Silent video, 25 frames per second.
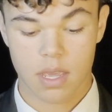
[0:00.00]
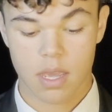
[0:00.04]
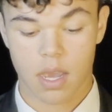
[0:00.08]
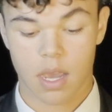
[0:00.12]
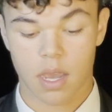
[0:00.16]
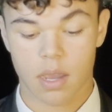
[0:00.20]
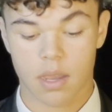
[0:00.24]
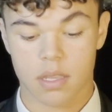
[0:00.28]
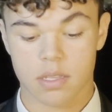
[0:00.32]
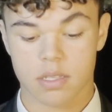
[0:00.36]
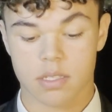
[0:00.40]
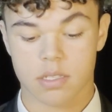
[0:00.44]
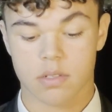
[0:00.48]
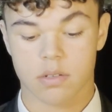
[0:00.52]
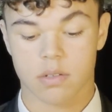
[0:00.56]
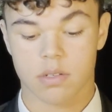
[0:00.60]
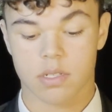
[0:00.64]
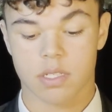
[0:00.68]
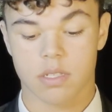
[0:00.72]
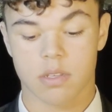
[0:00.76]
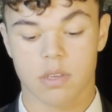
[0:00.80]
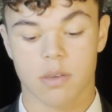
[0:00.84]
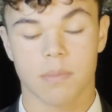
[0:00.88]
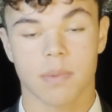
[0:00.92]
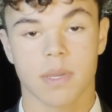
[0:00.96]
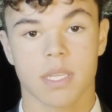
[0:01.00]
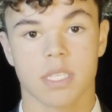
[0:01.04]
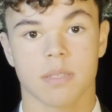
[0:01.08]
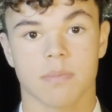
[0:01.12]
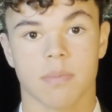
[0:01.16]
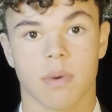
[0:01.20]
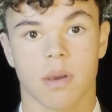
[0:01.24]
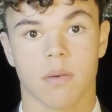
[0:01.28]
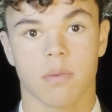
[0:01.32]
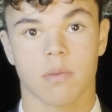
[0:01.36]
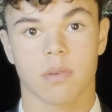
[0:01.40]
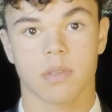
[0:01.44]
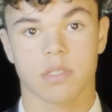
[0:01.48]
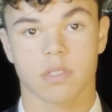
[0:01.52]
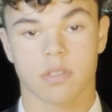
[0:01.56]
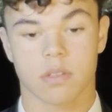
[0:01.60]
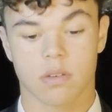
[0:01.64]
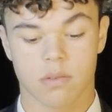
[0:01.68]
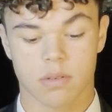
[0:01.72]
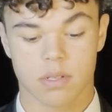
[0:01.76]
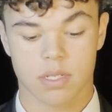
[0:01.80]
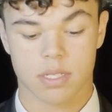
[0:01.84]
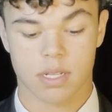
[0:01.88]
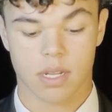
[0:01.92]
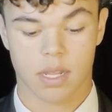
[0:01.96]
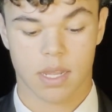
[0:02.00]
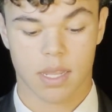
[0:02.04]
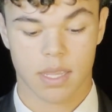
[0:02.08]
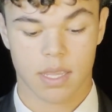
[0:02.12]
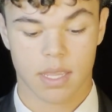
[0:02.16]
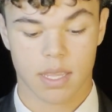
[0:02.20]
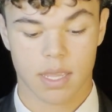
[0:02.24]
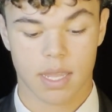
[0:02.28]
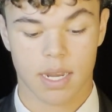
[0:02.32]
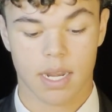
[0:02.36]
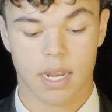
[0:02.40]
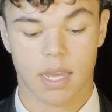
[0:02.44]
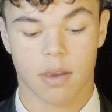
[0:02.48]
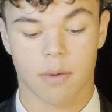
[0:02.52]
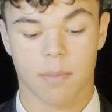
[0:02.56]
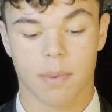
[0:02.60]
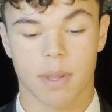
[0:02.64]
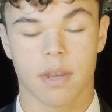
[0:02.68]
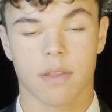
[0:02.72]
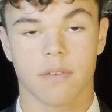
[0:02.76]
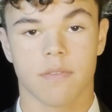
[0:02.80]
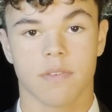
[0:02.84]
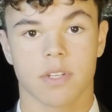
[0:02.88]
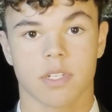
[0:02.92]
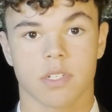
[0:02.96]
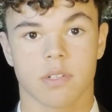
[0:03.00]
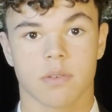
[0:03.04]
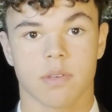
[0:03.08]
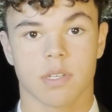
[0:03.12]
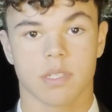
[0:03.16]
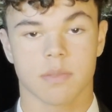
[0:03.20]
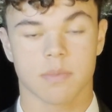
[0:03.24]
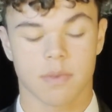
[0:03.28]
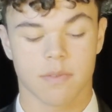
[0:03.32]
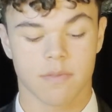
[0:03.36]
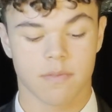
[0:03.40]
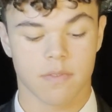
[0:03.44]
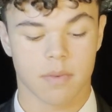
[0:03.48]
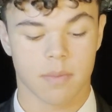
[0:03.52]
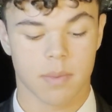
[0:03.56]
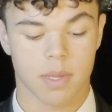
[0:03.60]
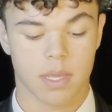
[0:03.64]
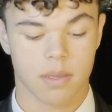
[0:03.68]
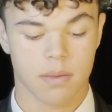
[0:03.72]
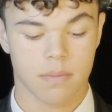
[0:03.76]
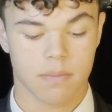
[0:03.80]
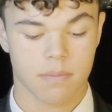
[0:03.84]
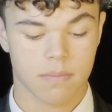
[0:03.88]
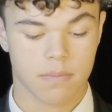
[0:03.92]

I'm going to talk to you a bit about what school is like and how beneficial it's been for me.